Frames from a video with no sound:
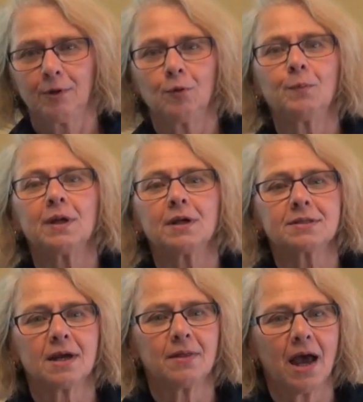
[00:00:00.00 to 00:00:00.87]
You know,
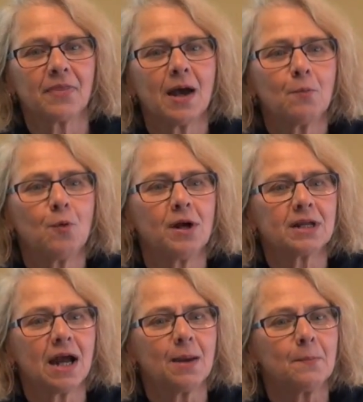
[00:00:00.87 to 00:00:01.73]
because I, at that
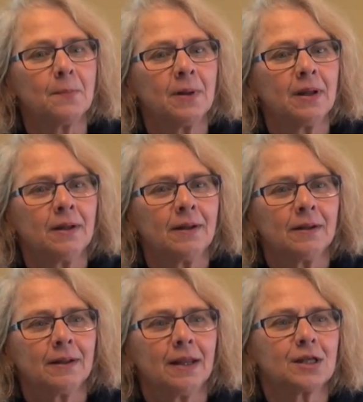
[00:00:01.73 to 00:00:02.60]
point, I'm
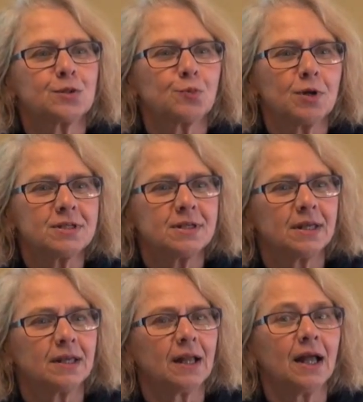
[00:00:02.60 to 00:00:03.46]

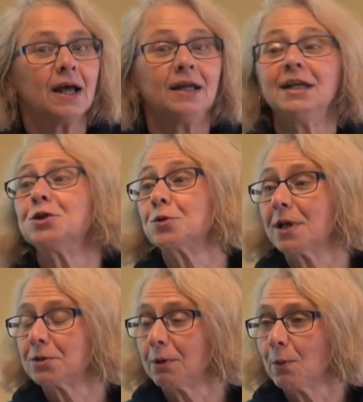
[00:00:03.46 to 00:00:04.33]
expressing an
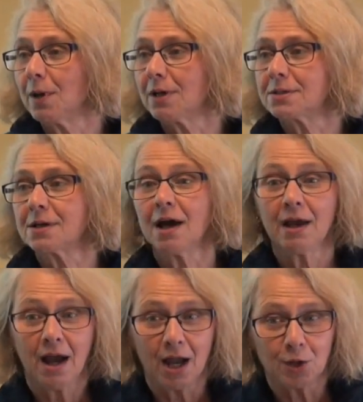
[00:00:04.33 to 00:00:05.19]
indirect request.
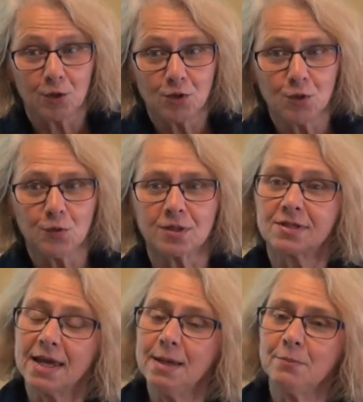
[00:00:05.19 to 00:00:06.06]
I could do the
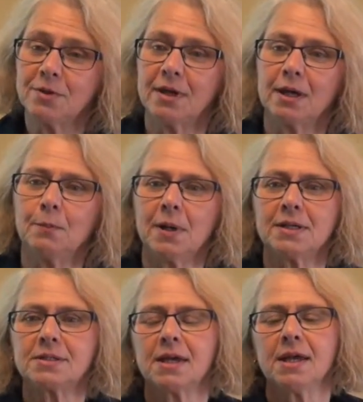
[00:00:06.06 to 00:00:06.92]
same thing
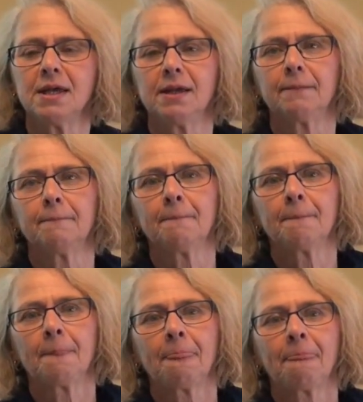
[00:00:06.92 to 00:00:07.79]
by saying,
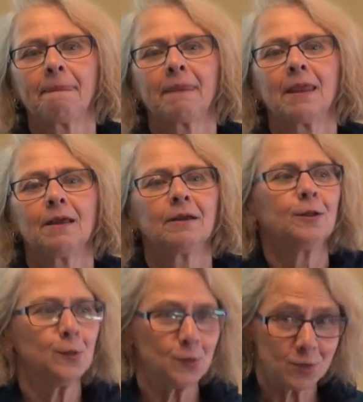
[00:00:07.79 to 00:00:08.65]

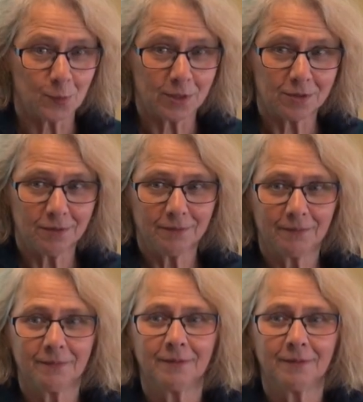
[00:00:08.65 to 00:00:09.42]
close the window.